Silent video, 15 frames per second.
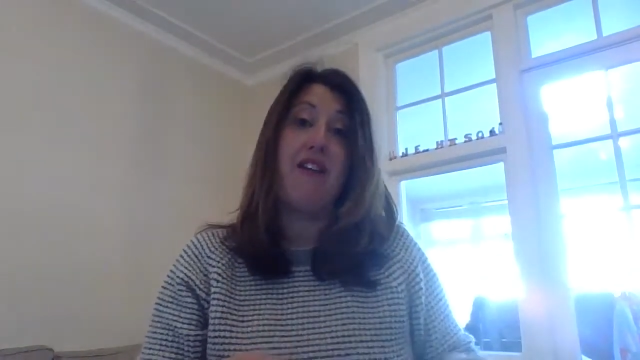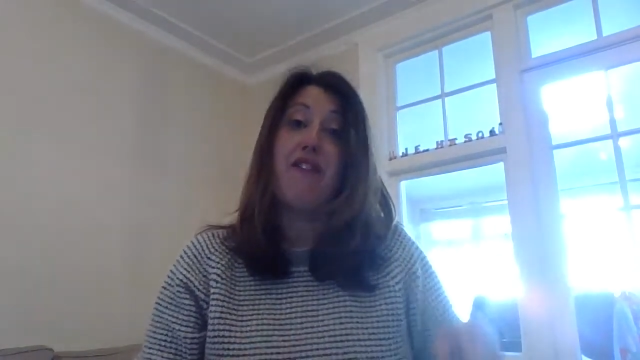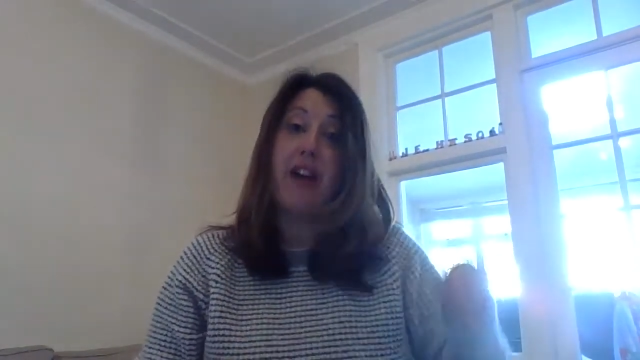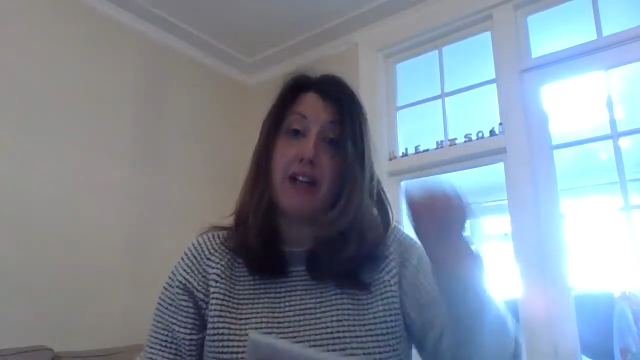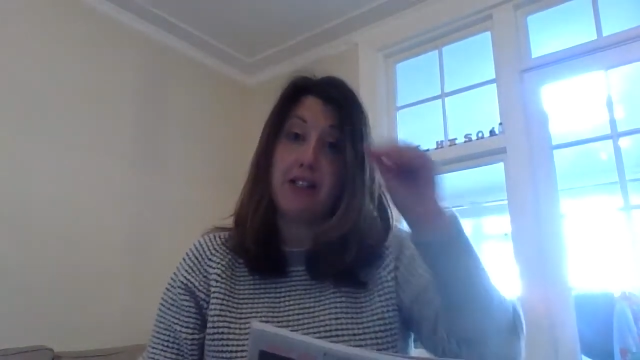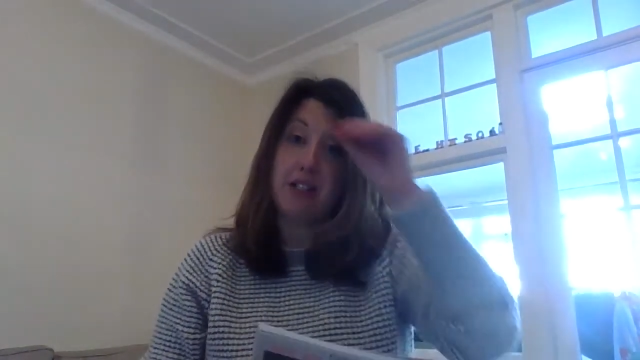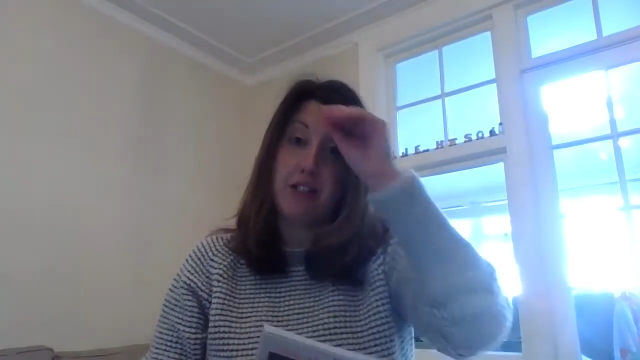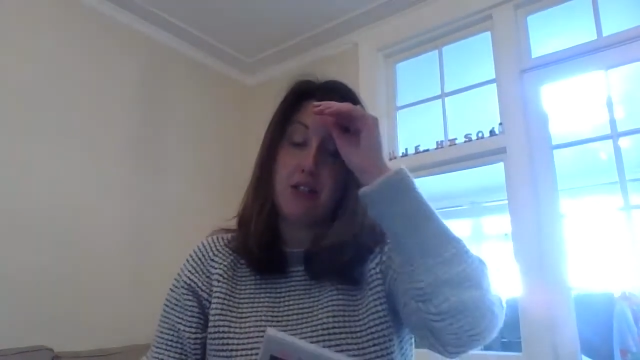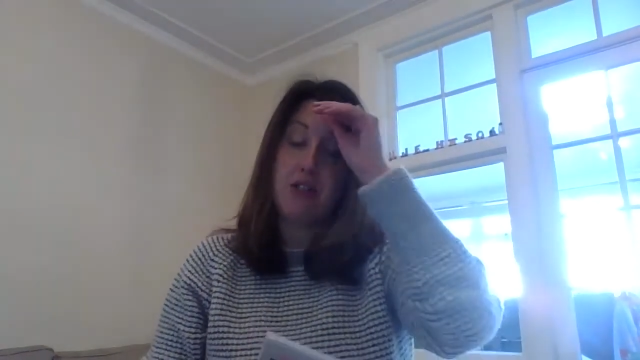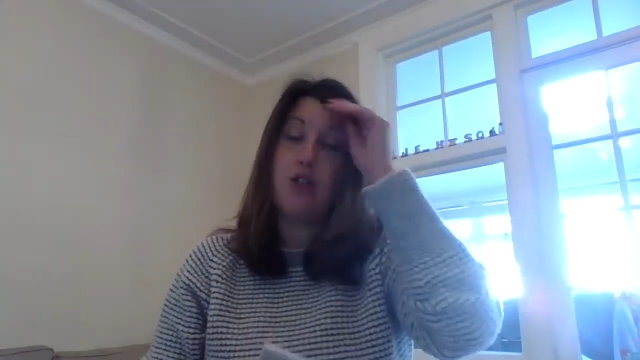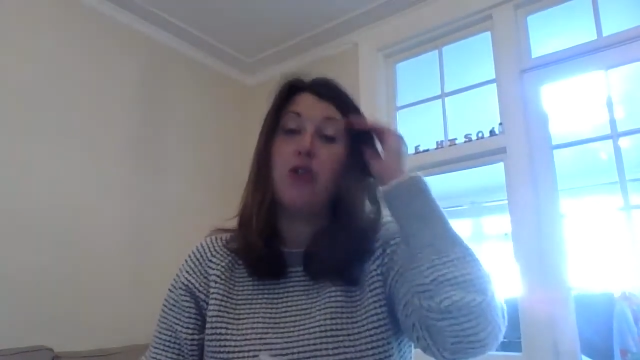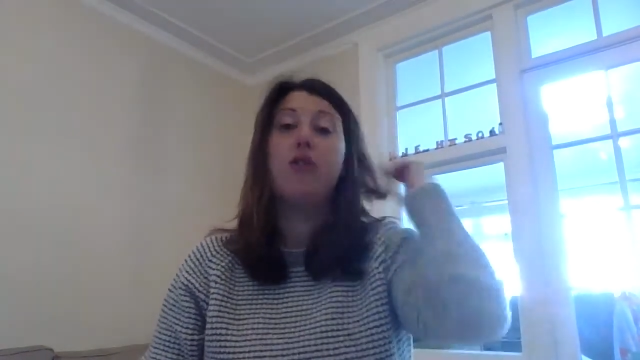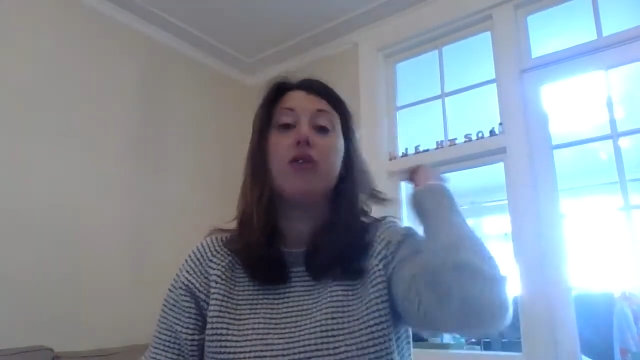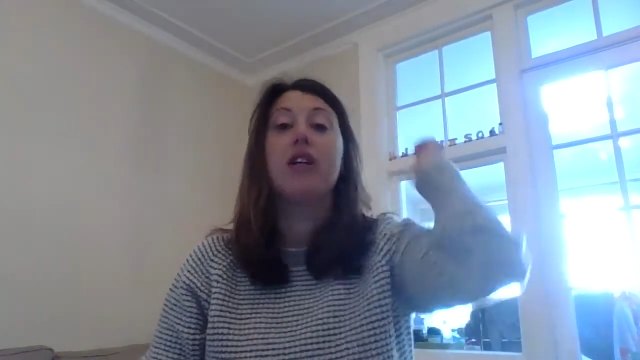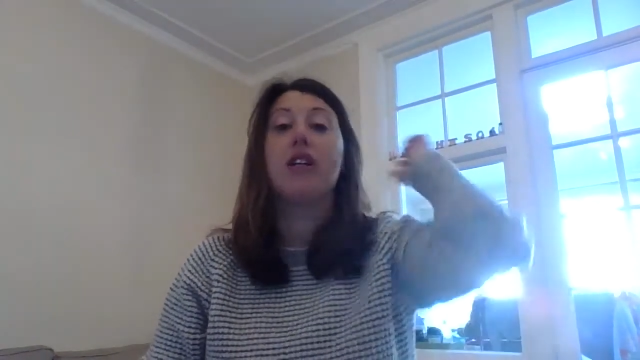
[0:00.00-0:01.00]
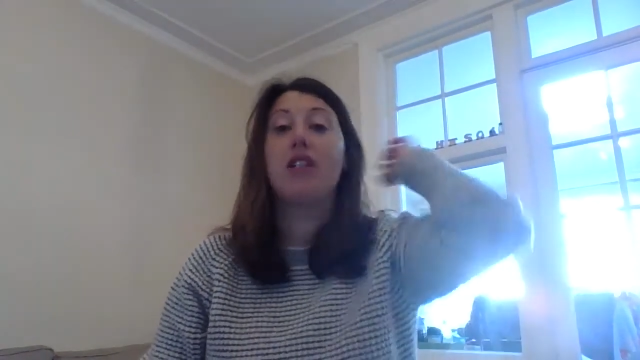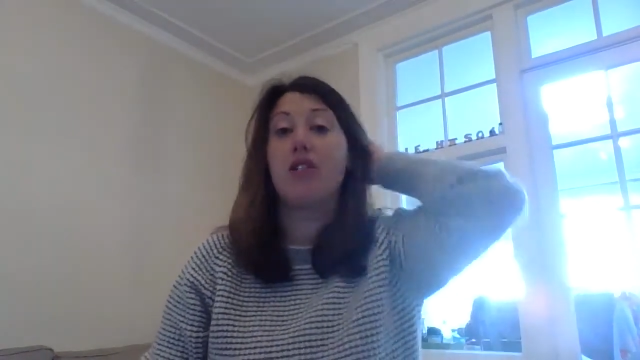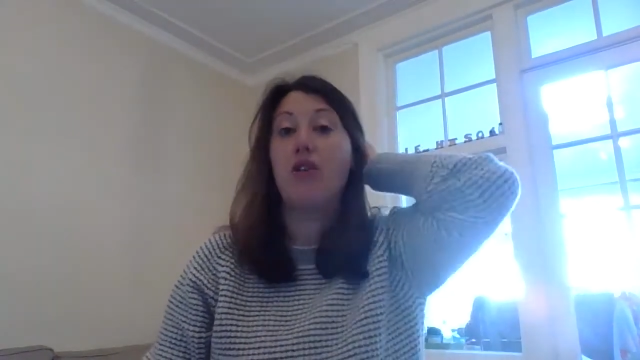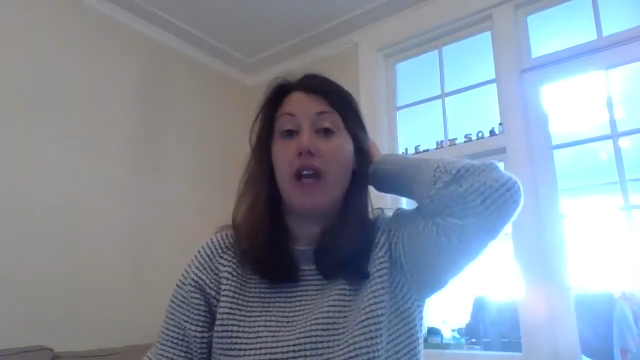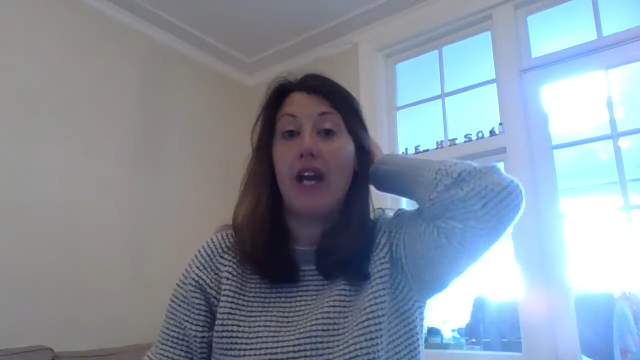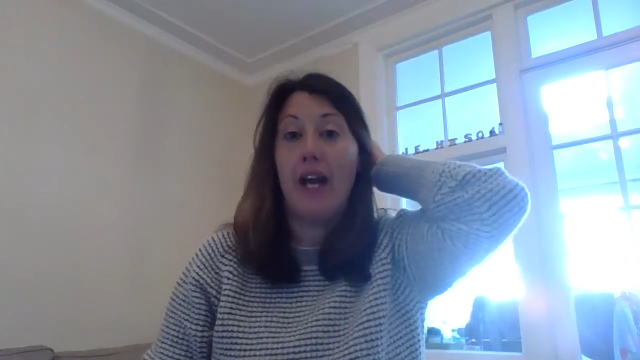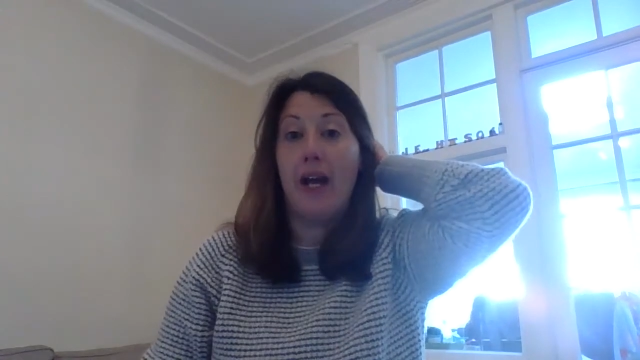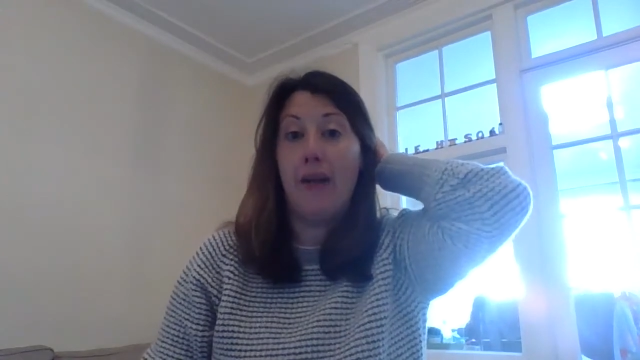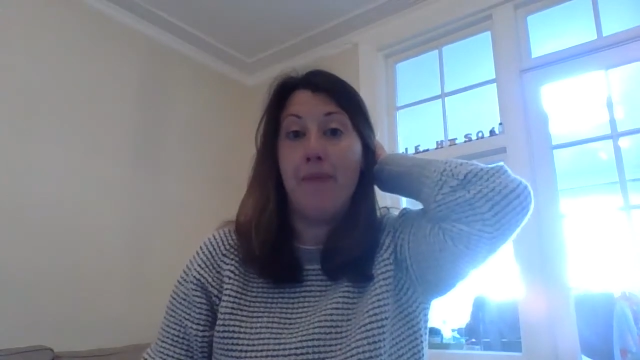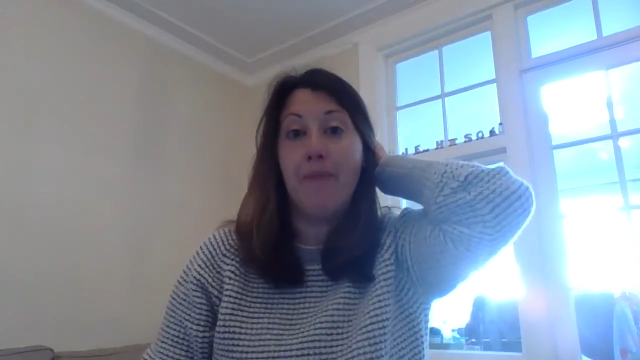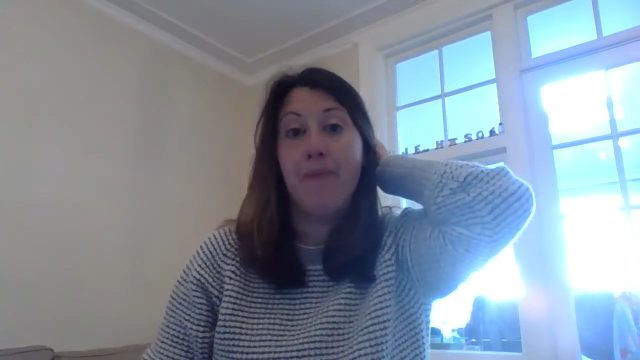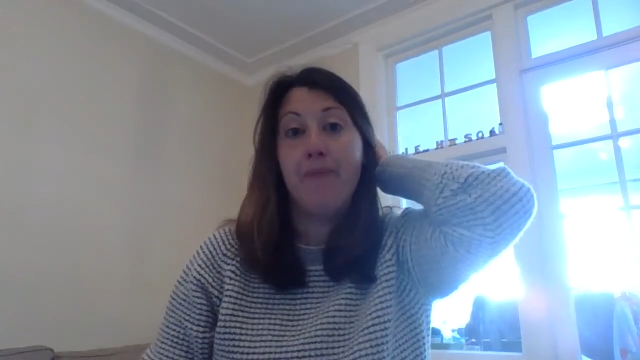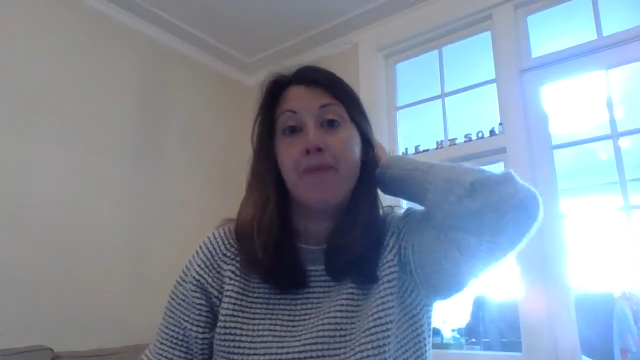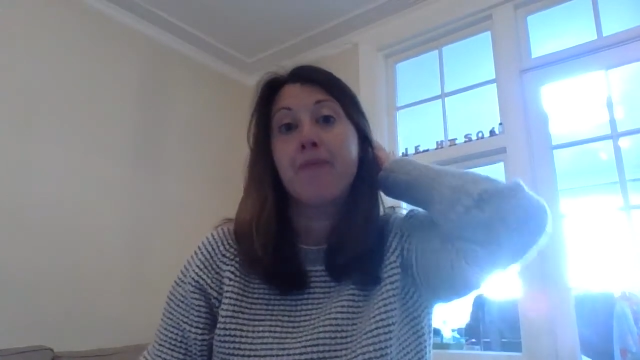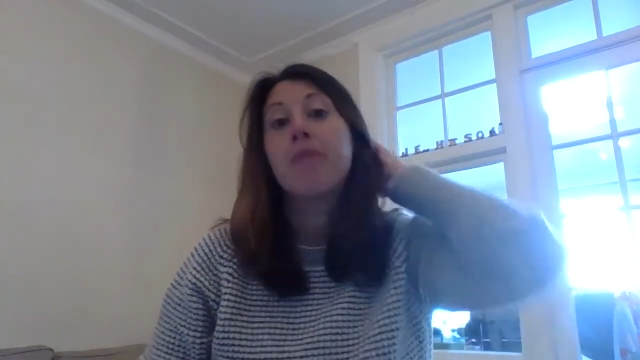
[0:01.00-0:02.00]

facts as you can